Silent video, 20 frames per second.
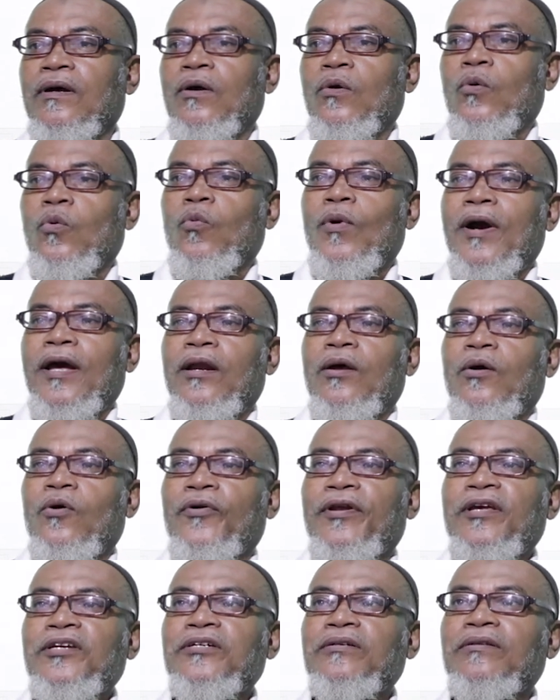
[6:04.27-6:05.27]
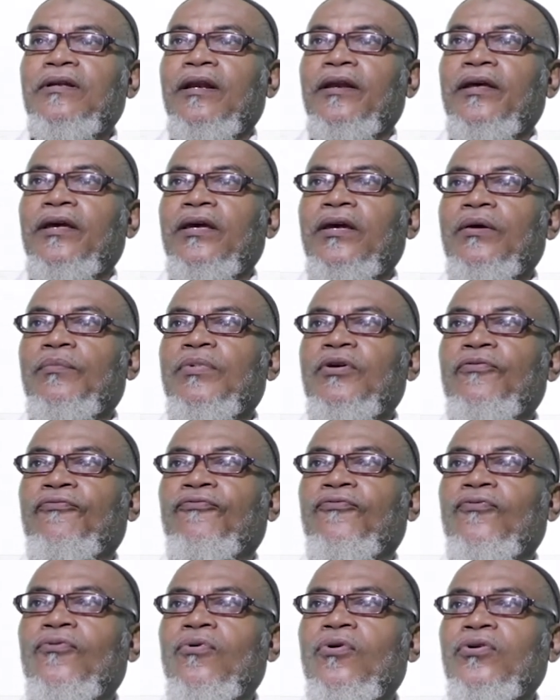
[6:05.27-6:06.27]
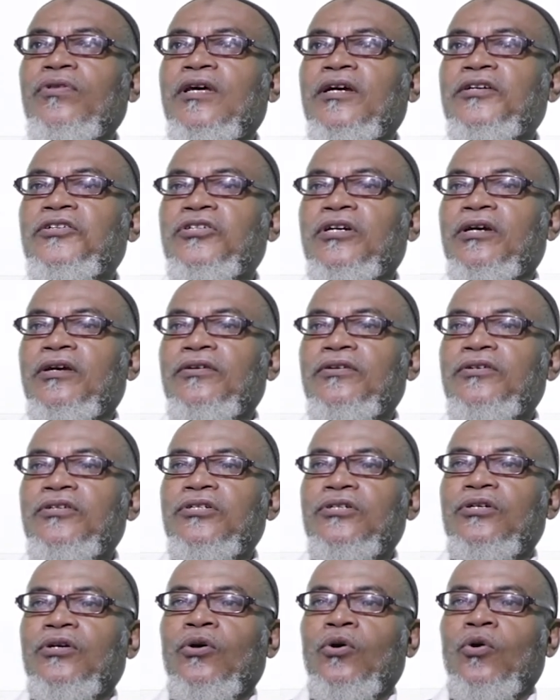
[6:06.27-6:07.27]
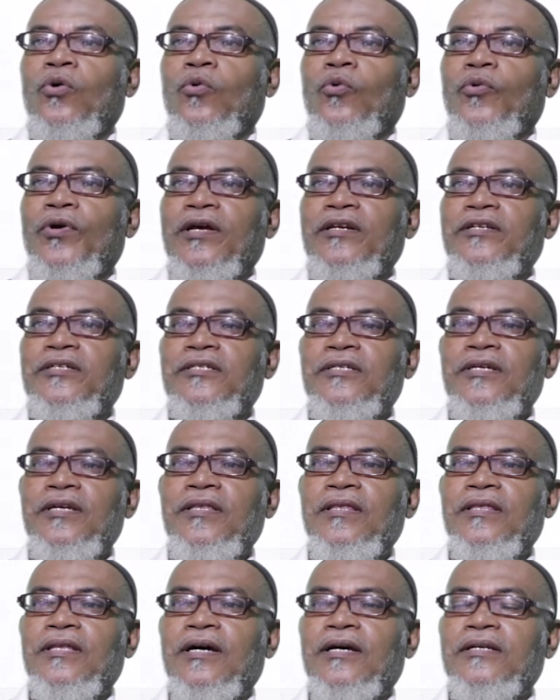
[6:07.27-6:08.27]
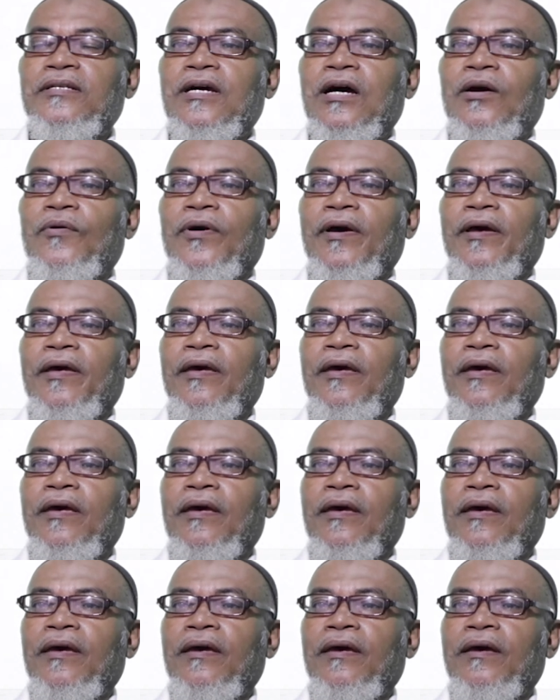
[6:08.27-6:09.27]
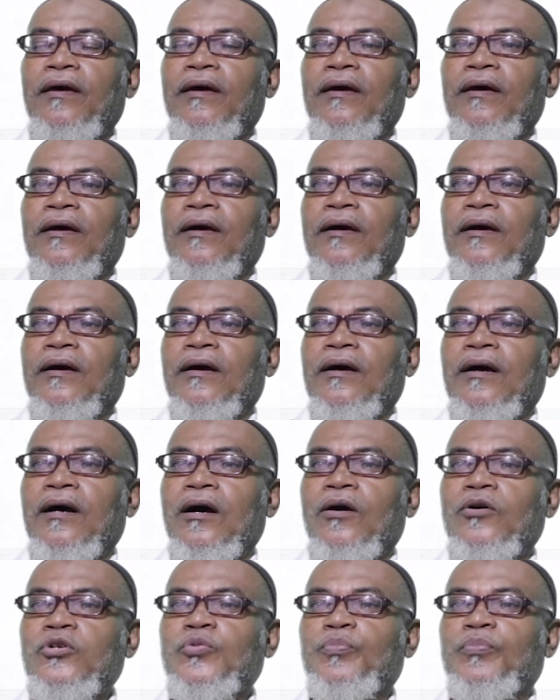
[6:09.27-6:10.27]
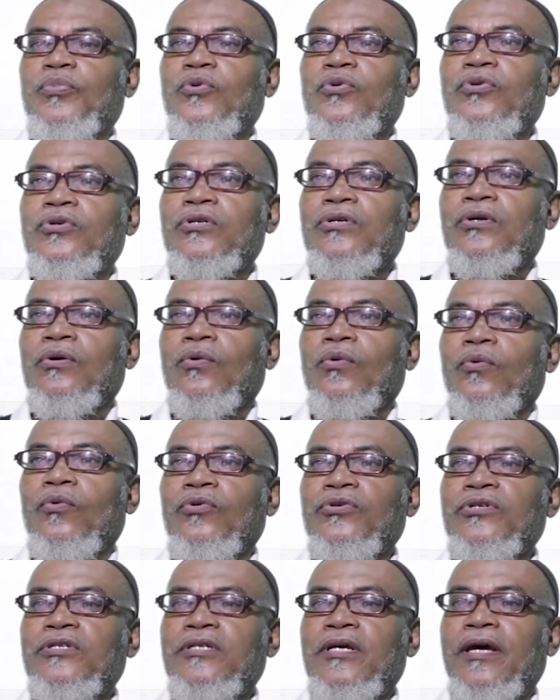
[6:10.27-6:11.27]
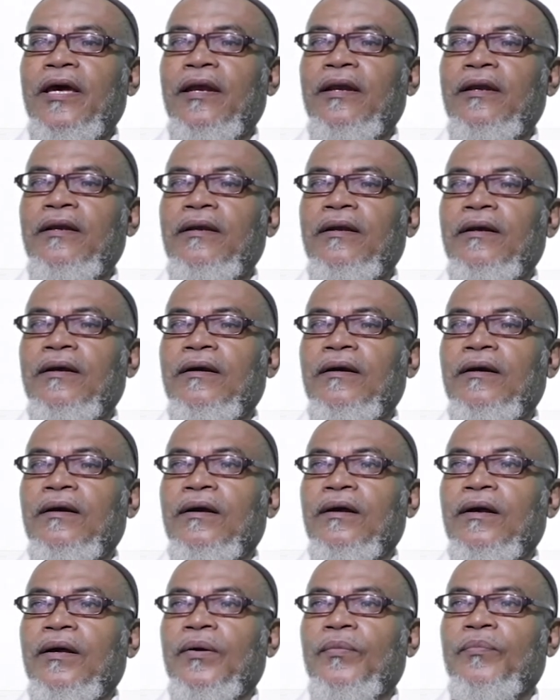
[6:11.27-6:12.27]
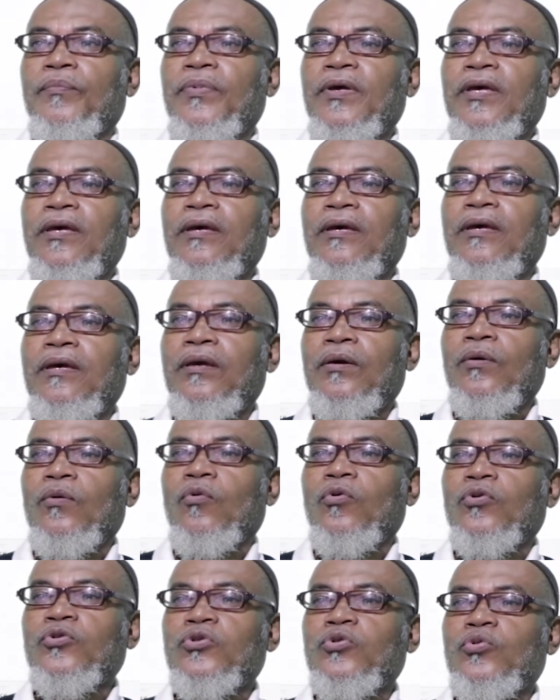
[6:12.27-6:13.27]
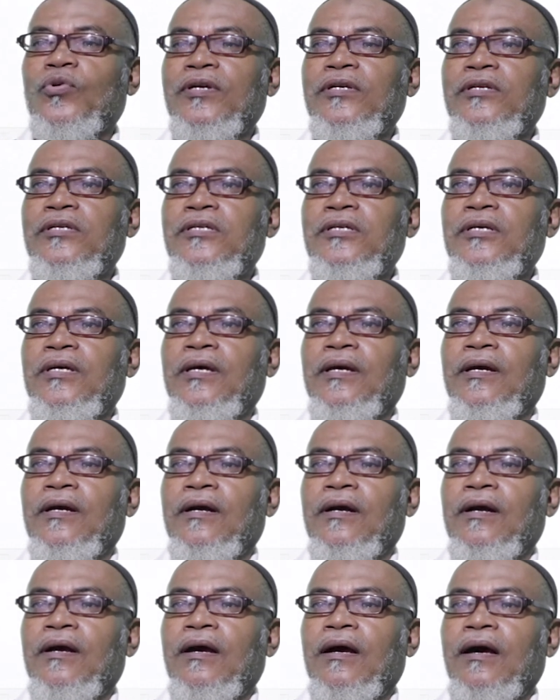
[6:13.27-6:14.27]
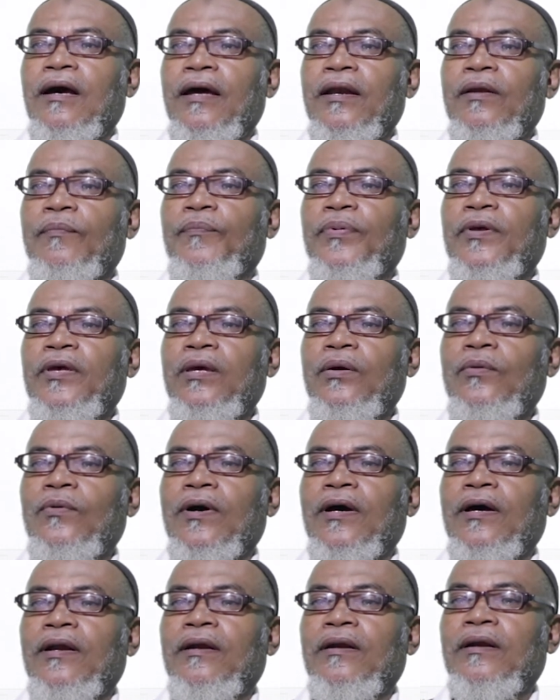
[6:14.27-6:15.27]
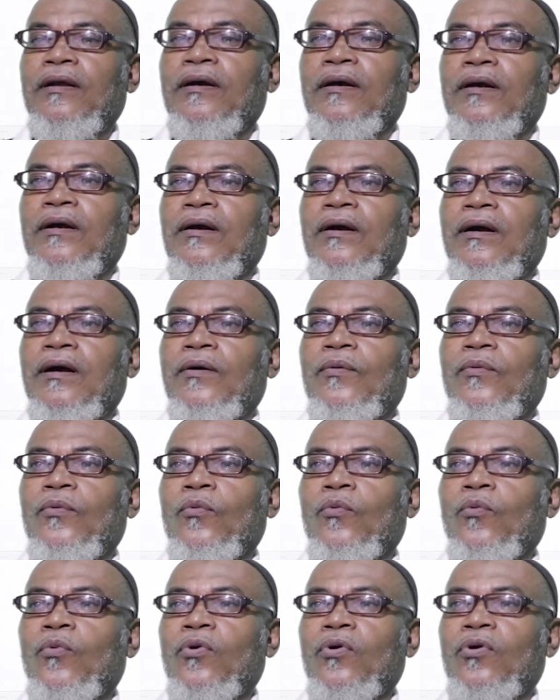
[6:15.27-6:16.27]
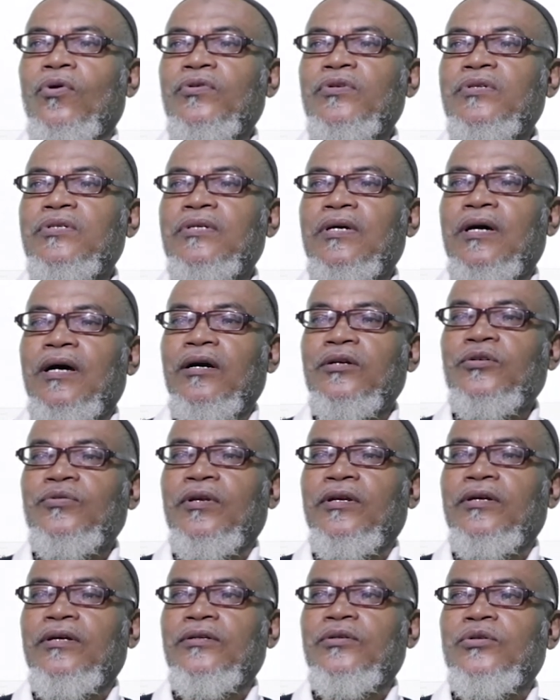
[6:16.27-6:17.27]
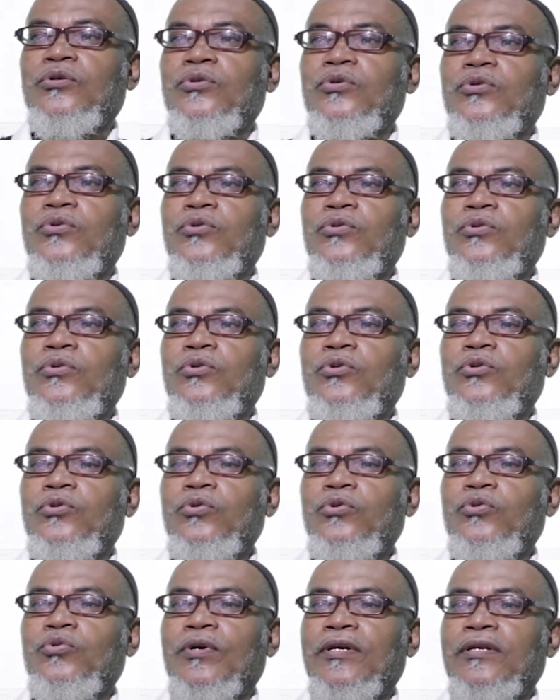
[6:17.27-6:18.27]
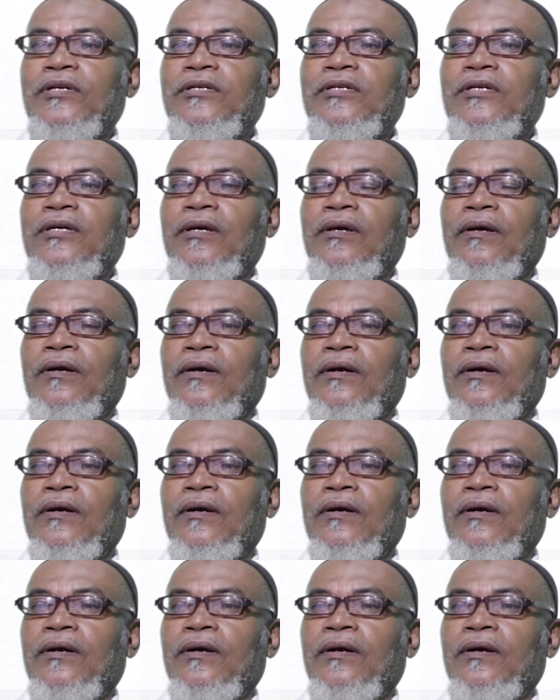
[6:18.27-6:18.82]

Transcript: While originally before the change we had seen that our A output was 10, B was 20, and P1 was actually 220,